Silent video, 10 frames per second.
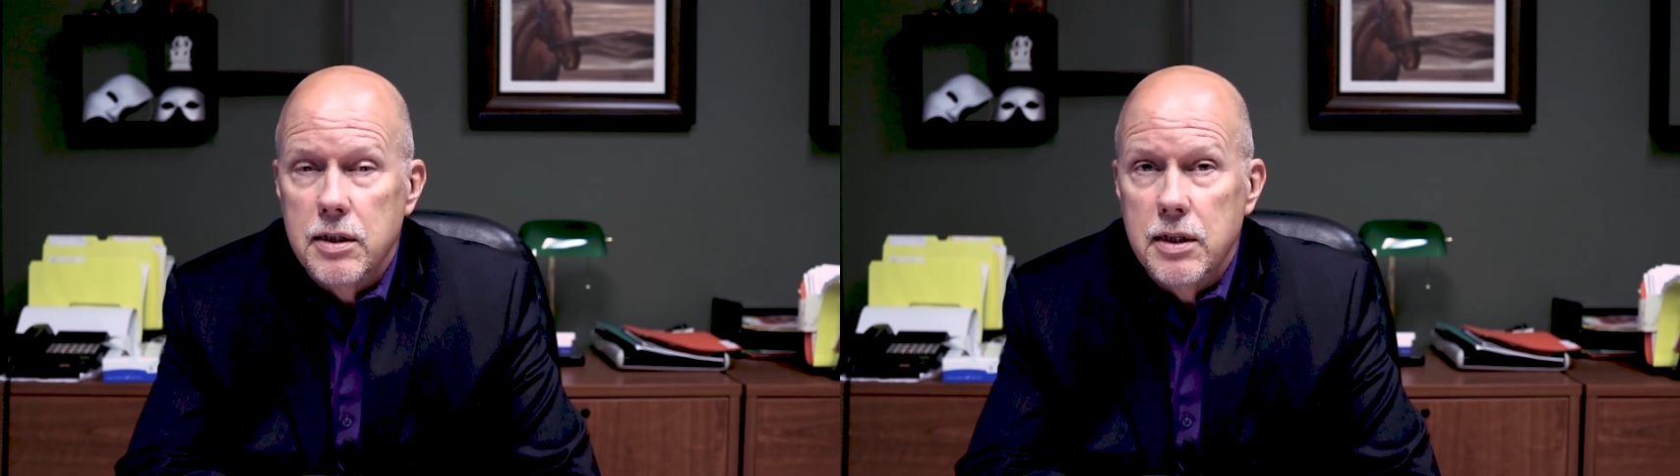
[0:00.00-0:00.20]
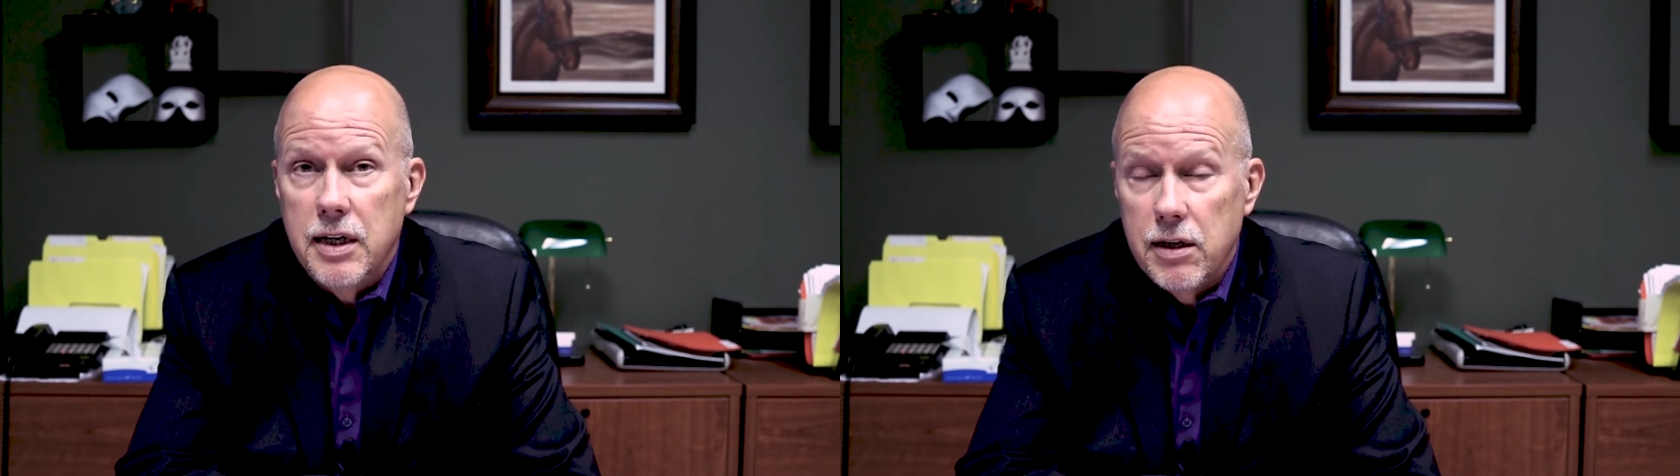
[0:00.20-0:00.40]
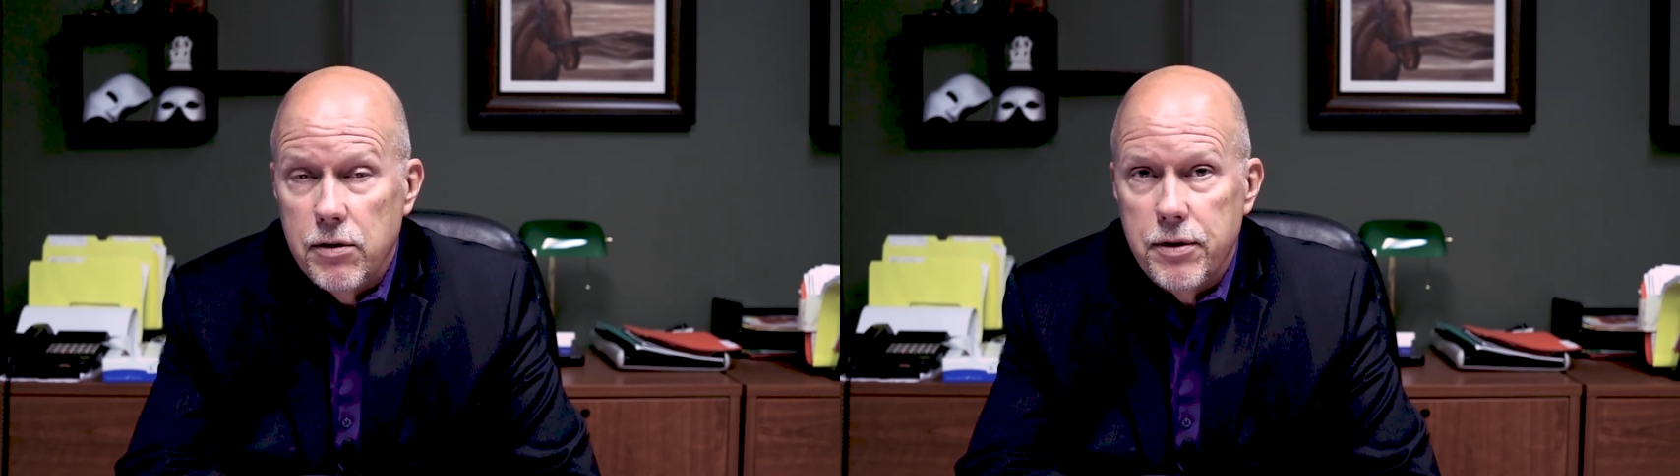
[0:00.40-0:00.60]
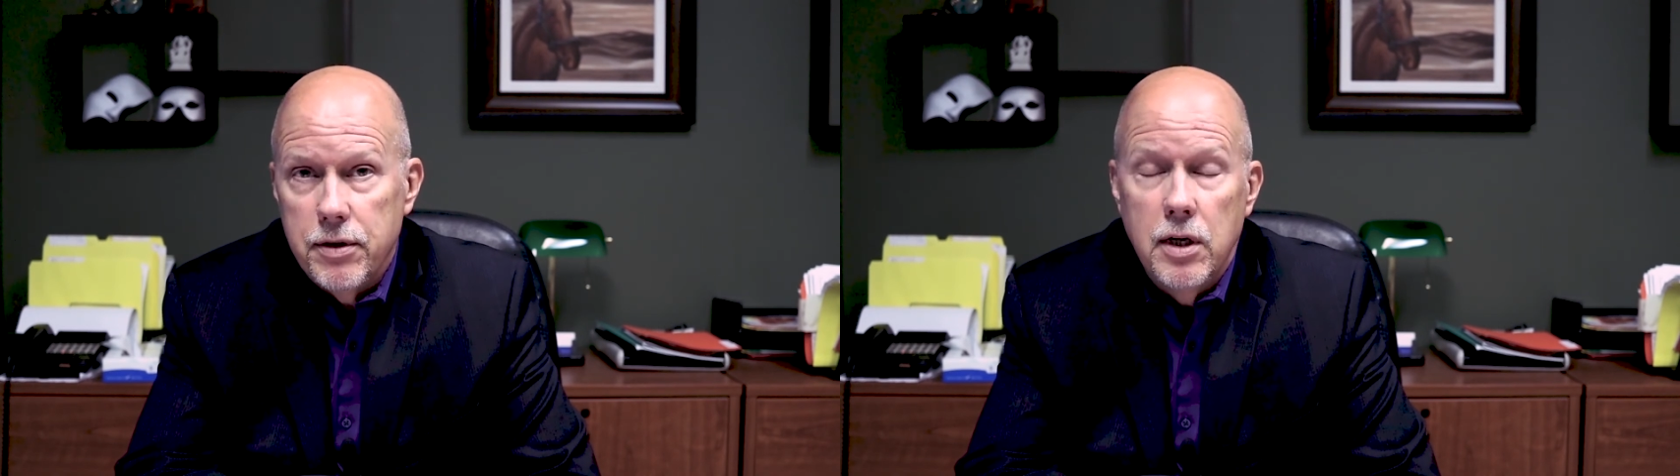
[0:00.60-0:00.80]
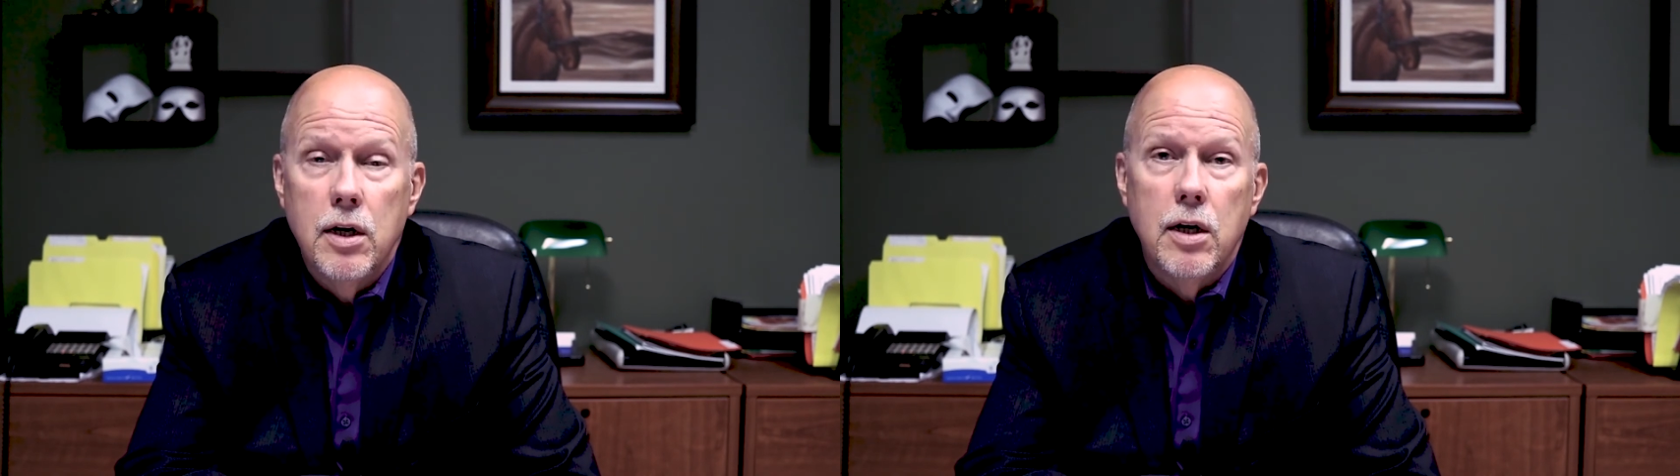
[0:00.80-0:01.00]
the health
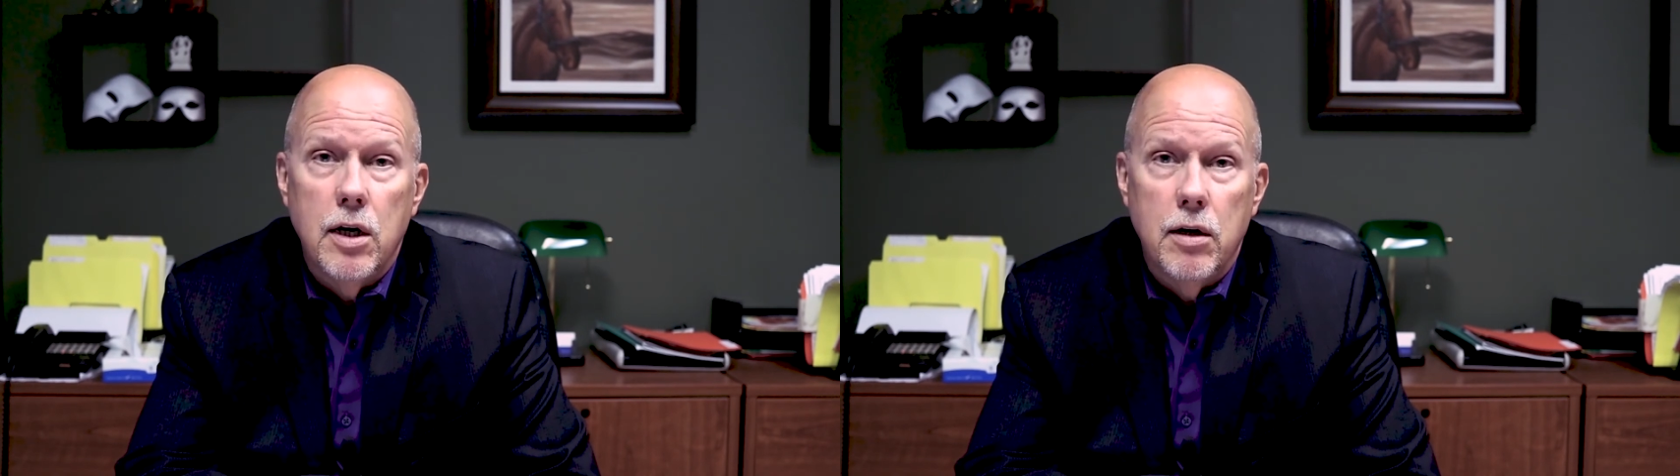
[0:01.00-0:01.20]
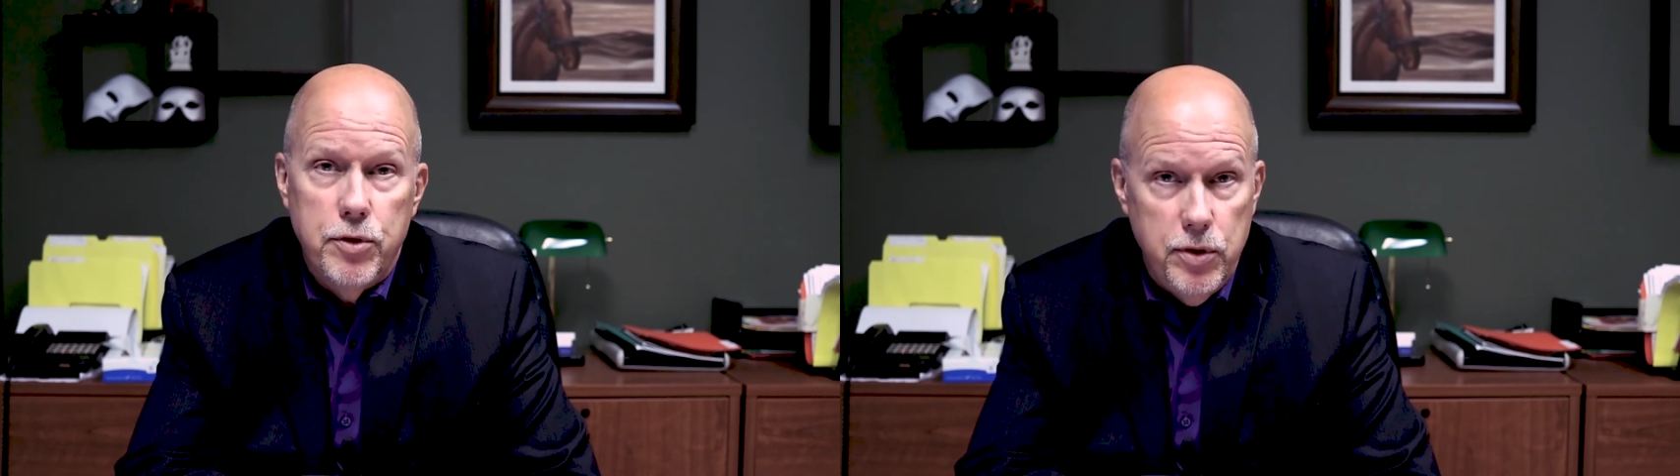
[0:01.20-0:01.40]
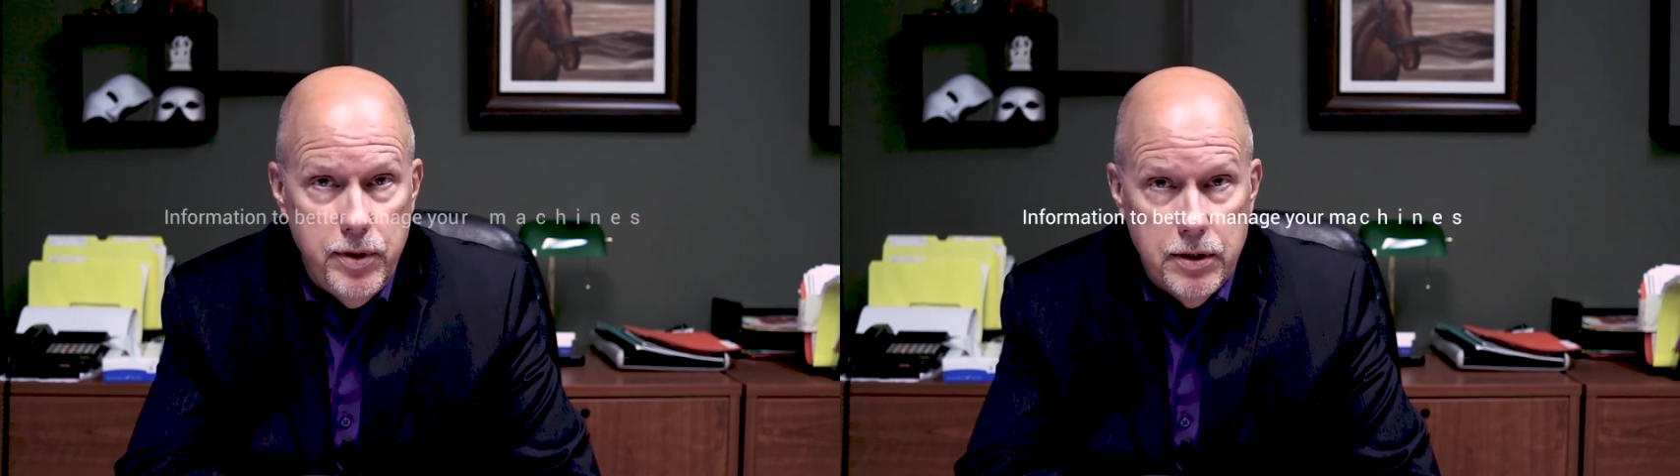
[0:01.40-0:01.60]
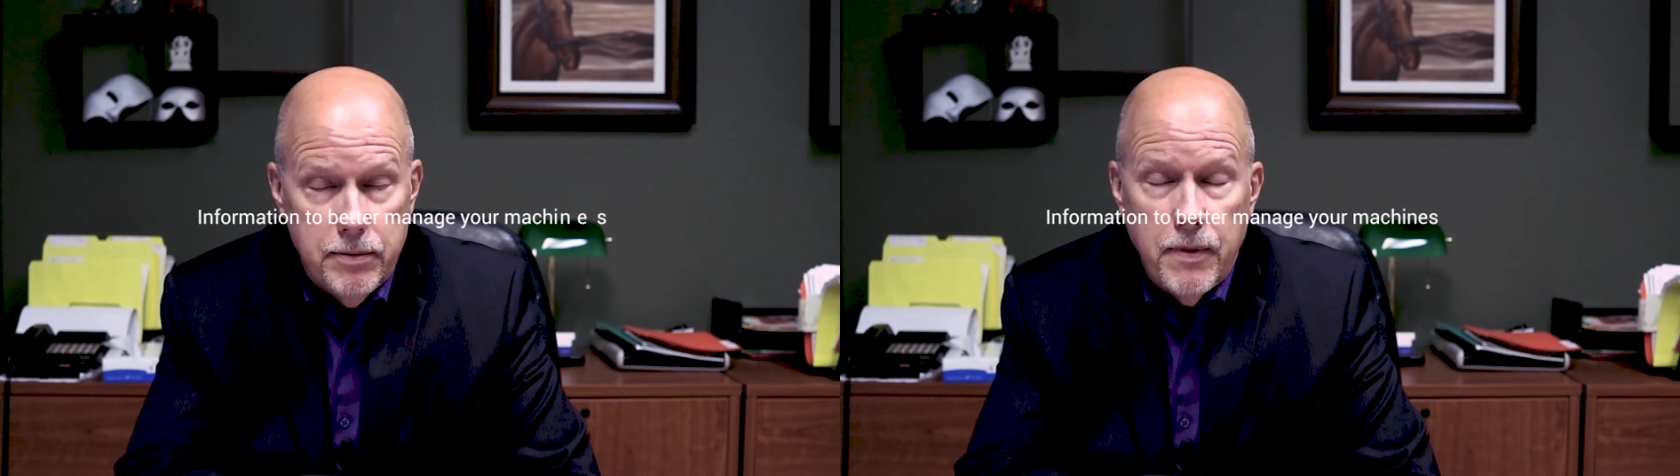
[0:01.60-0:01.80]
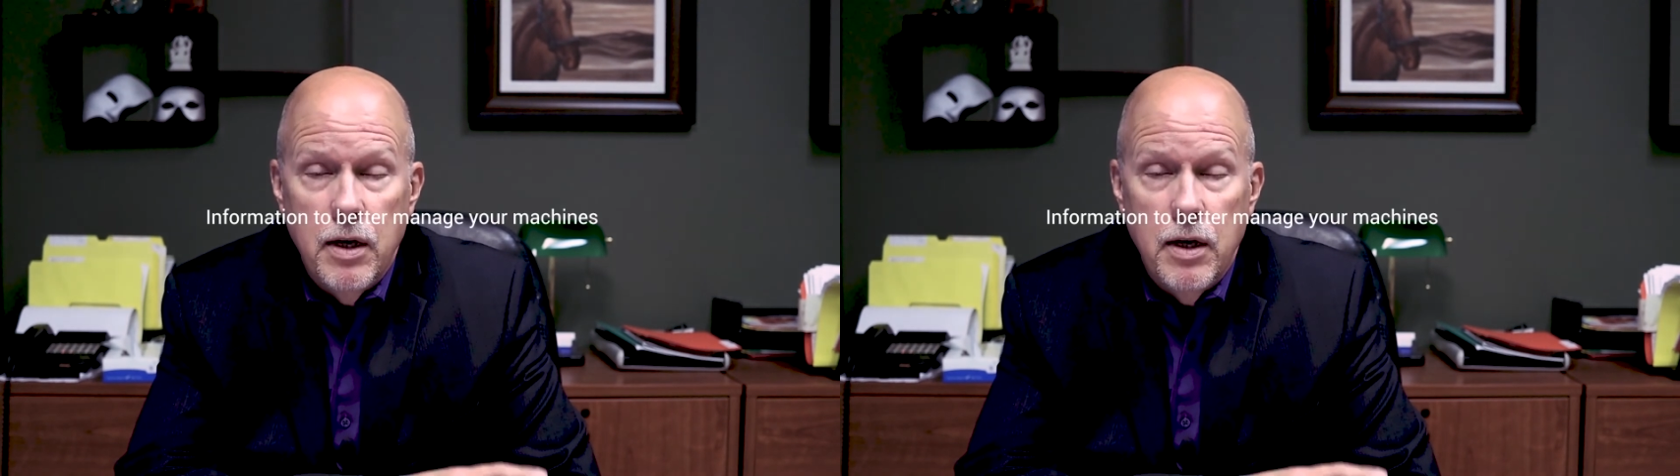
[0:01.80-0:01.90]
of the unit.